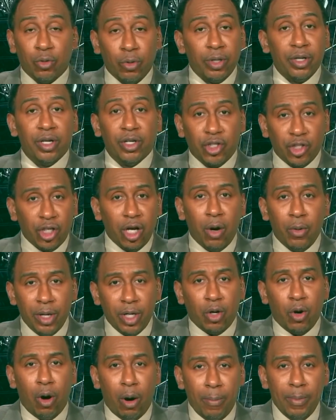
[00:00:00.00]
during this show, he
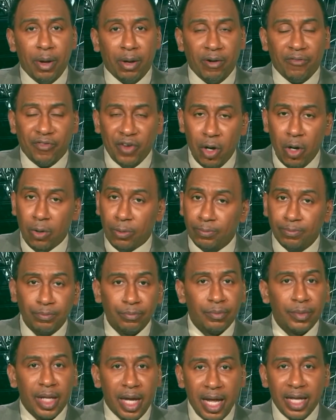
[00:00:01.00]
called me on the phone
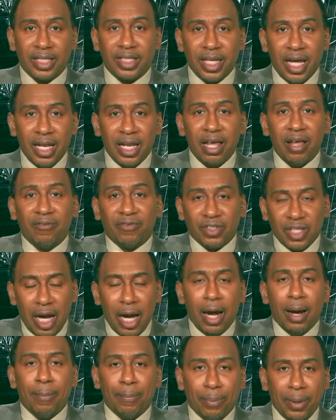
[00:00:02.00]
and said, if
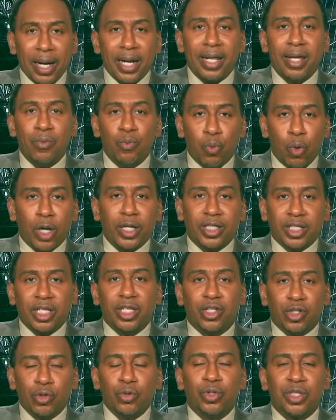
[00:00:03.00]
Tom Brady
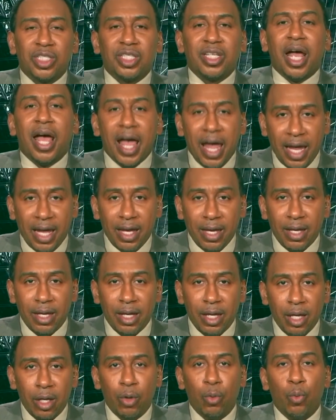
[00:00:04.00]
wanted to stay,
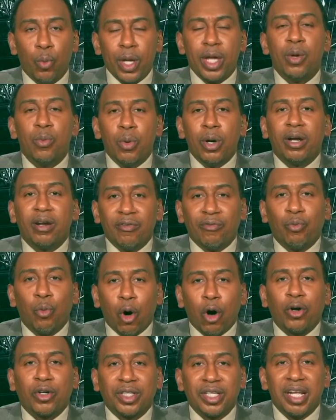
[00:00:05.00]
we would have
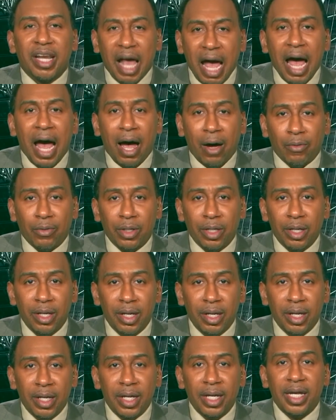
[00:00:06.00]
worked it out.
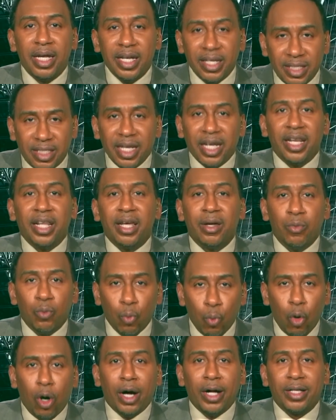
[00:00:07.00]
He didn't
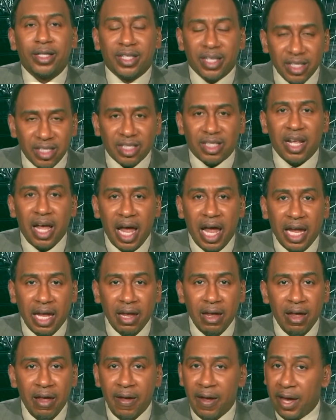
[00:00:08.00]
want to stay.
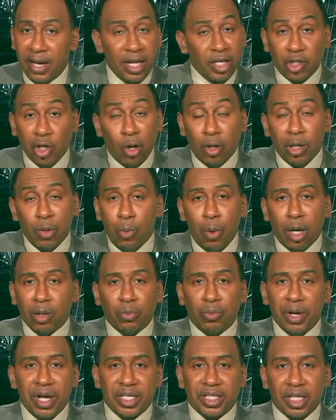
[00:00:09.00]
And there's only
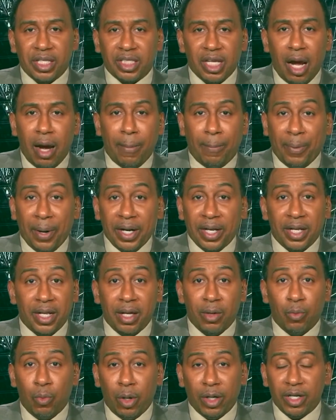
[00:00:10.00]
one reason Tom Brady
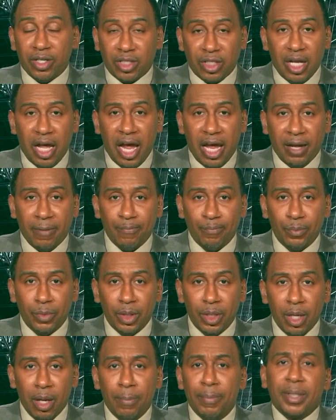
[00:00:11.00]
didn't want to stay,
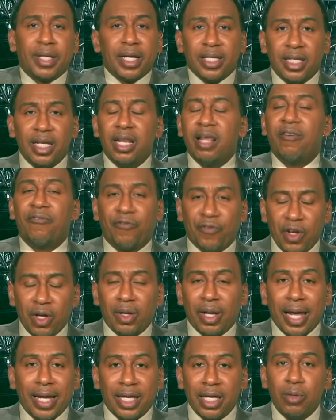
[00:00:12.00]
because he didn't
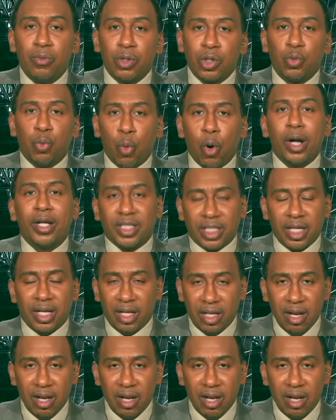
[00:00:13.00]
feel like he was wanted